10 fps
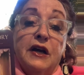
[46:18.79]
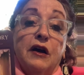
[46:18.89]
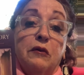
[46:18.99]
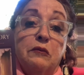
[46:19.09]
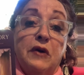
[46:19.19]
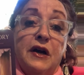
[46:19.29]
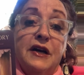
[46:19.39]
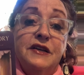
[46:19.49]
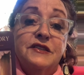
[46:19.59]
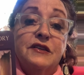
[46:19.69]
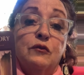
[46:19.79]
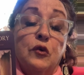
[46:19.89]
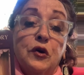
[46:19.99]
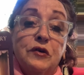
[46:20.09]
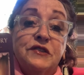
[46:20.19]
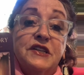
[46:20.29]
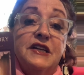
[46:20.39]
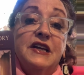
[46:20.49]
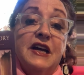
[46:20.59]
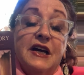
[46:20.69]
our minds, words,
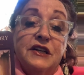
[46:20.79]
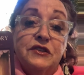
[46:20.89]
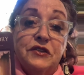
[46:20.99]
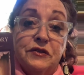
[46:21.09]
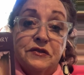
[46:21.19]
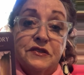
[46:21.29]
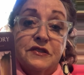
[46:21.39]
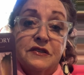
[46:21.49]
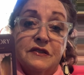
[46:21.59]
and attitudes.